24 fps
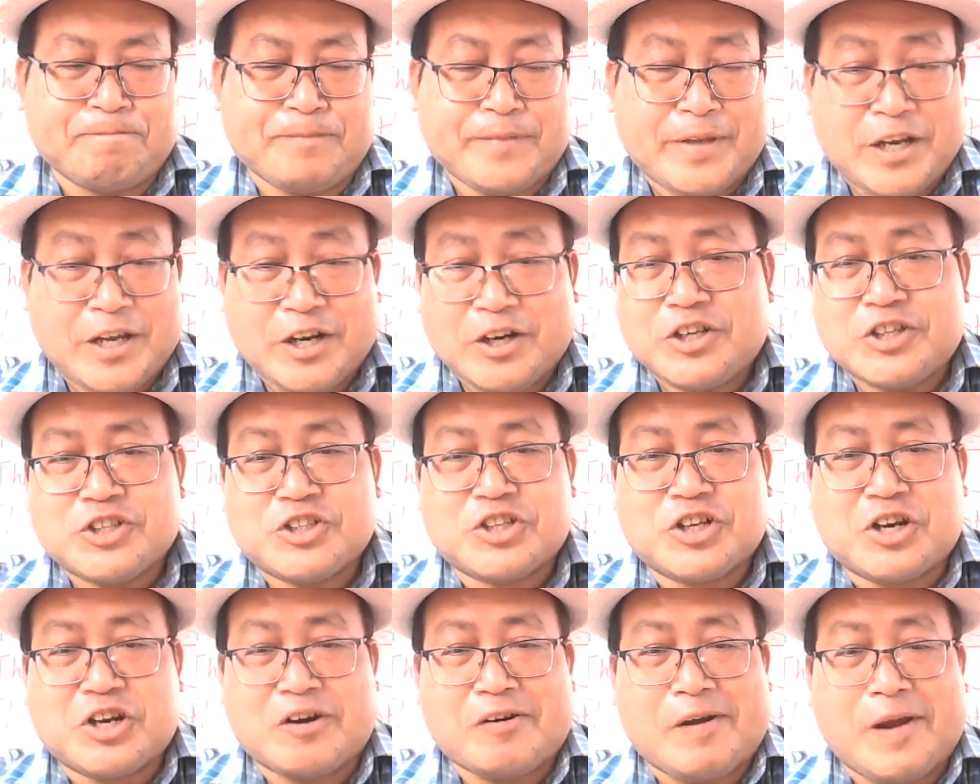
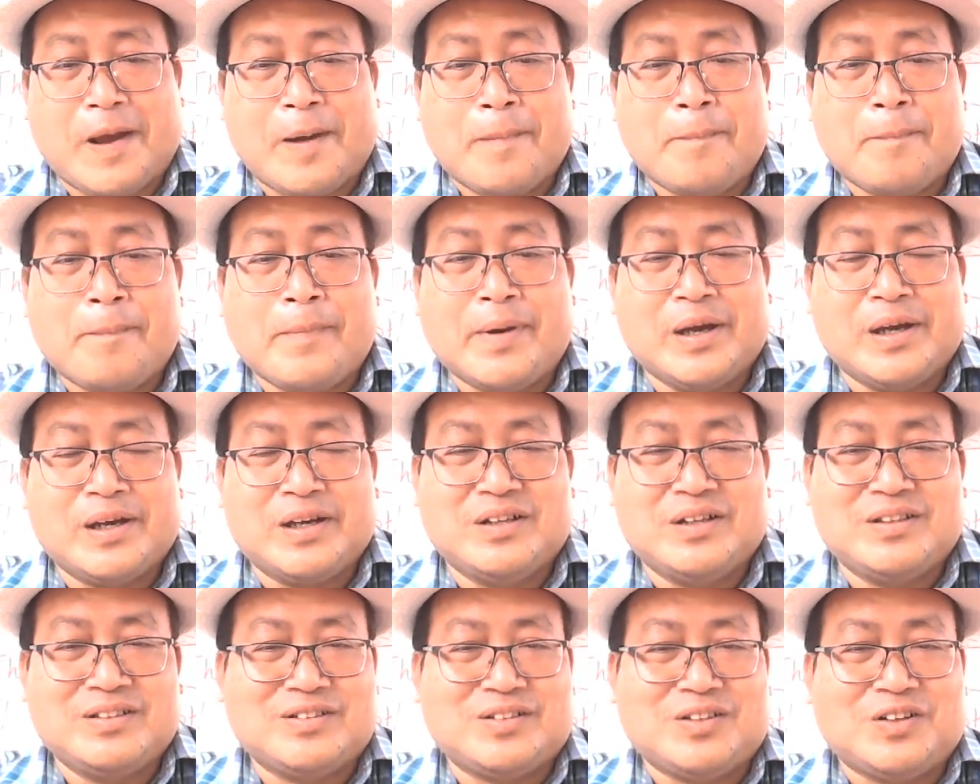English grammar
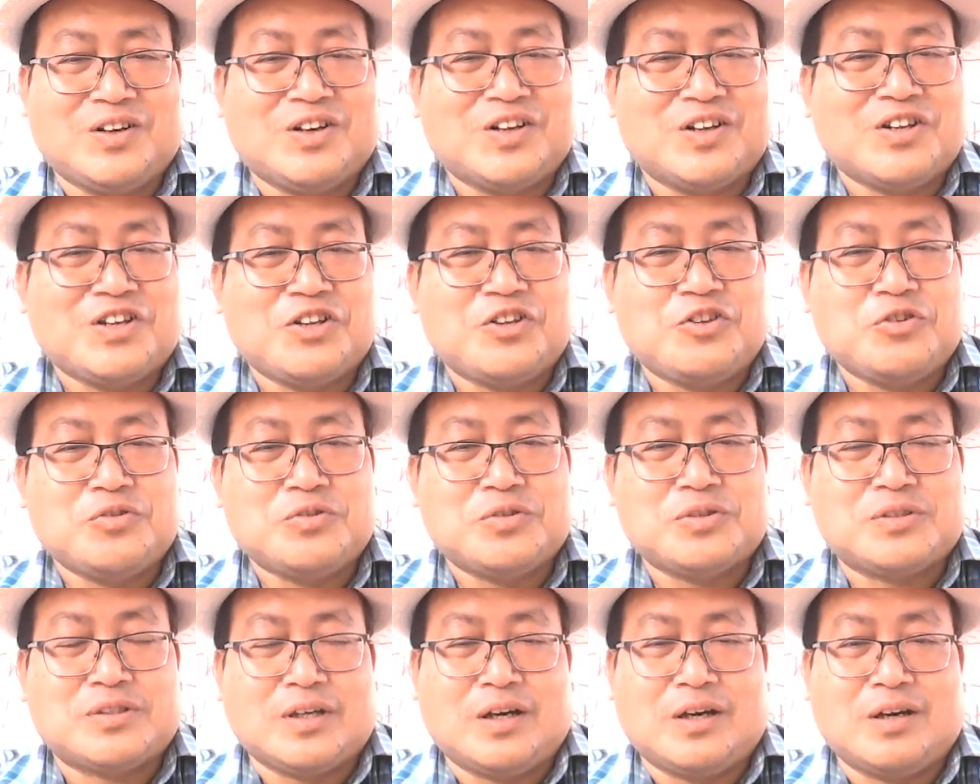on the
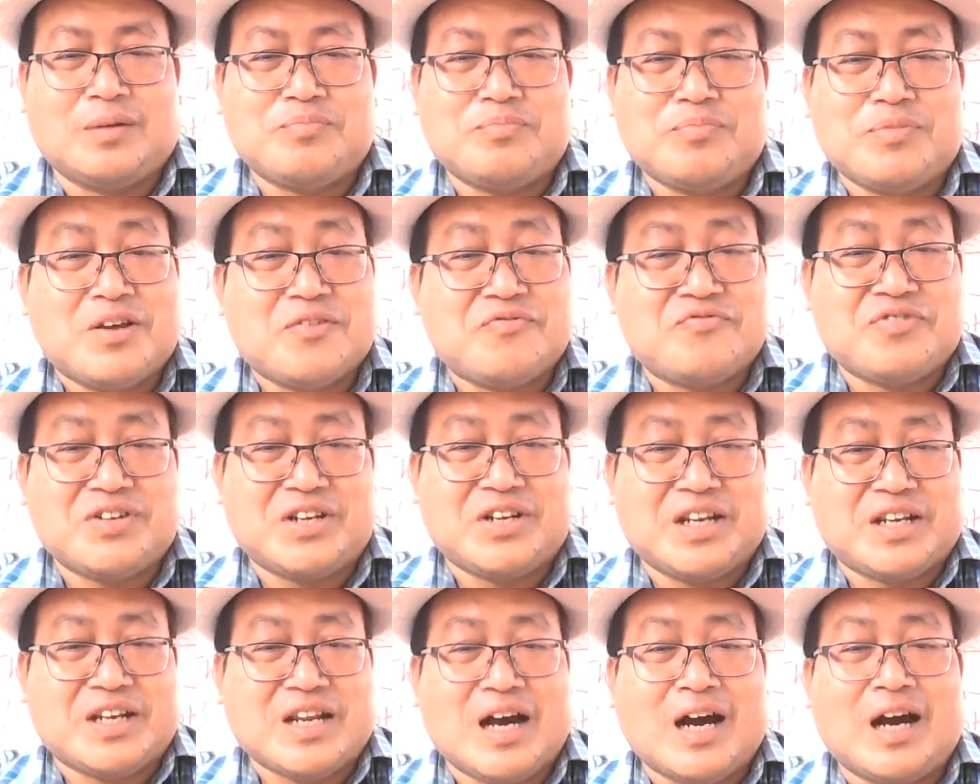use of
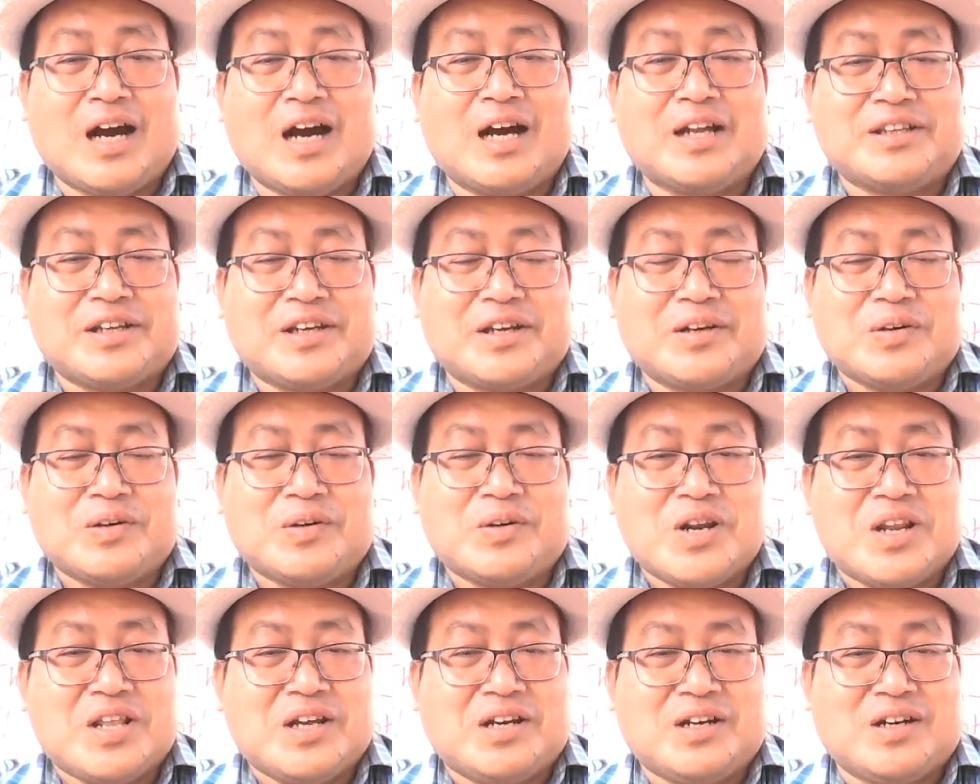definite article,
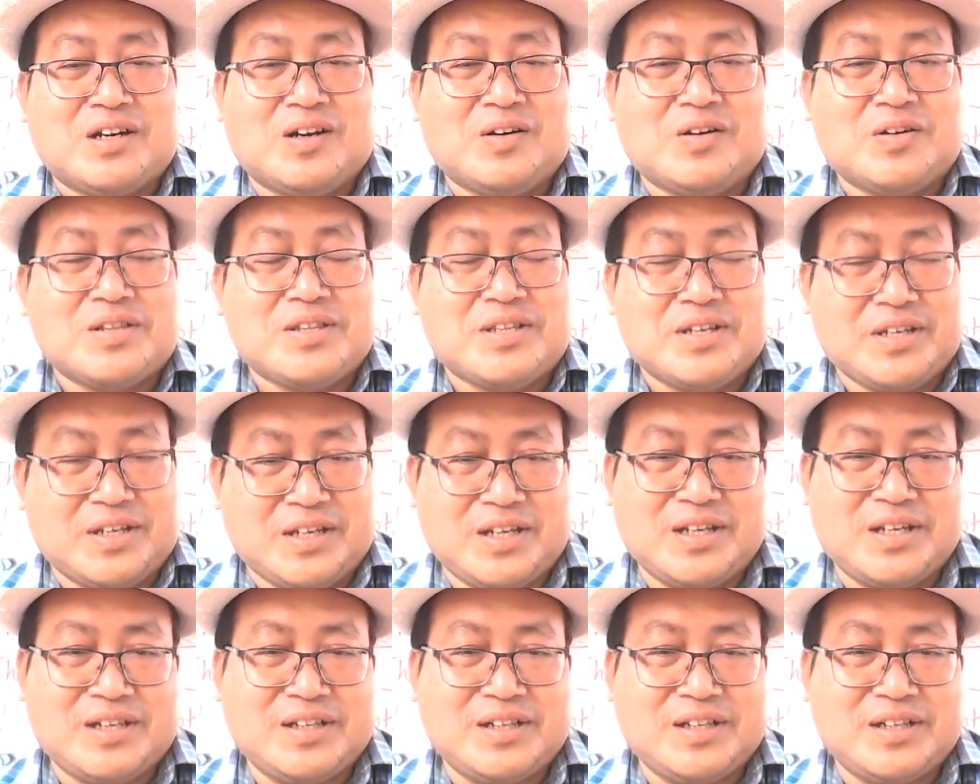the or the.